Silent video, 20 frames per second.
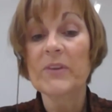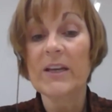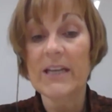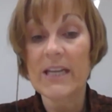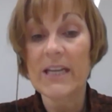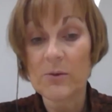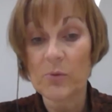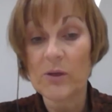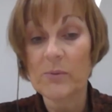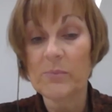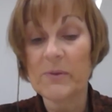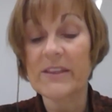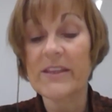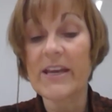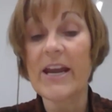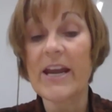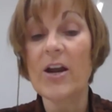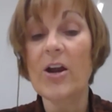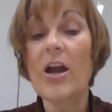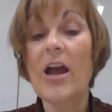it will be
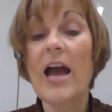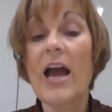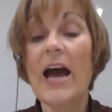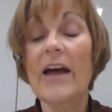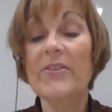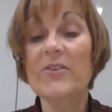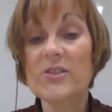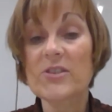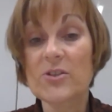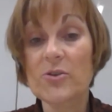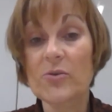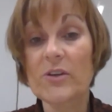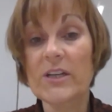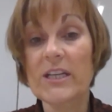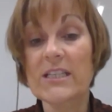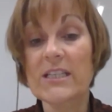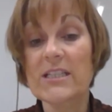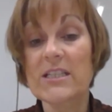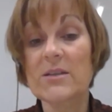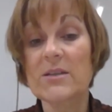there, and there's no
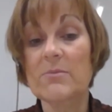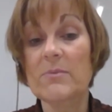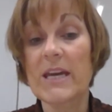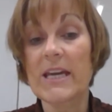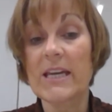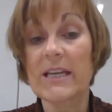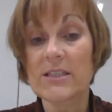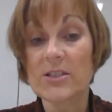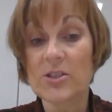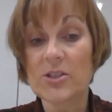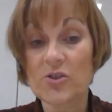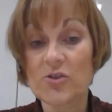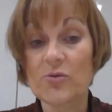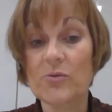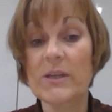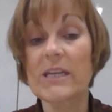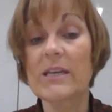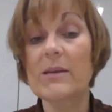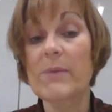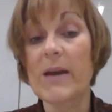need to make it through
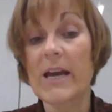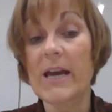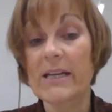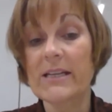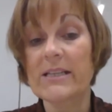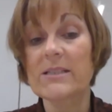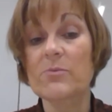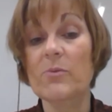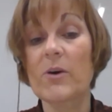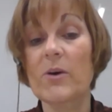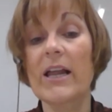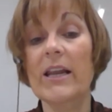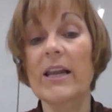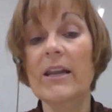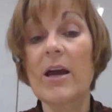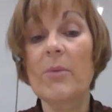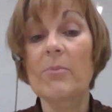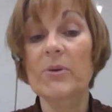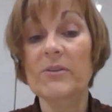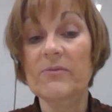email as well.
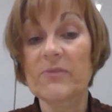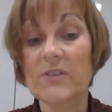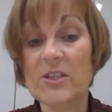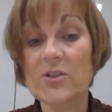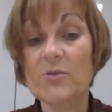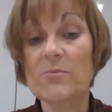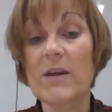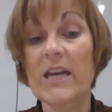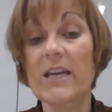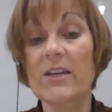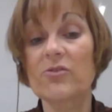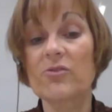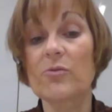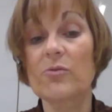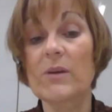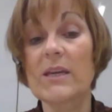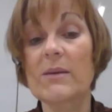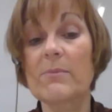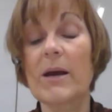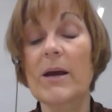But if they do make it through
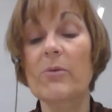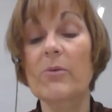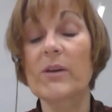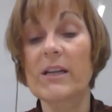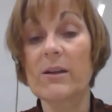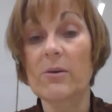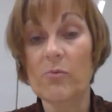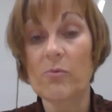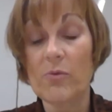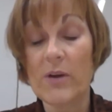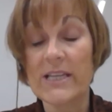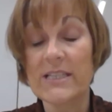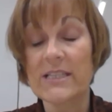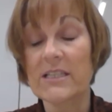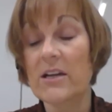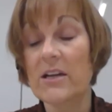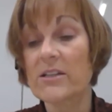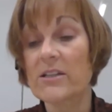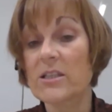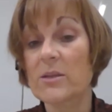email, we raise it
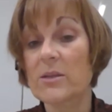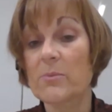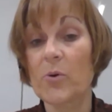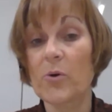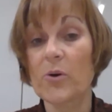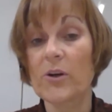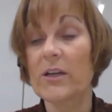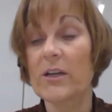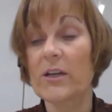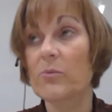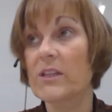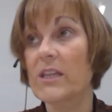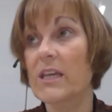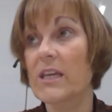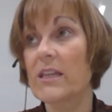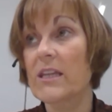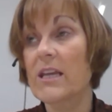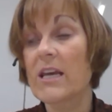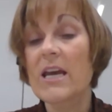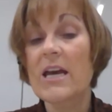onto the portal
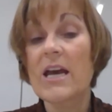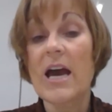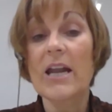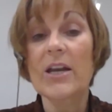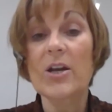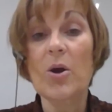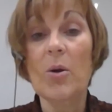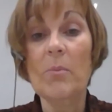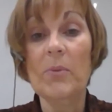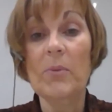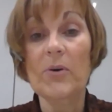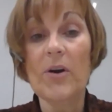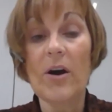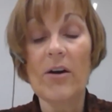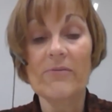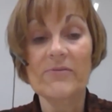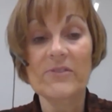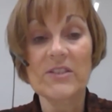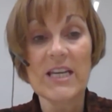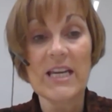within a number
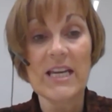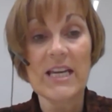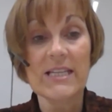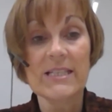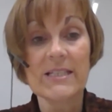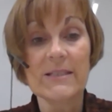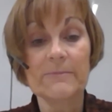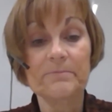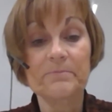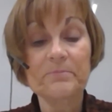of days.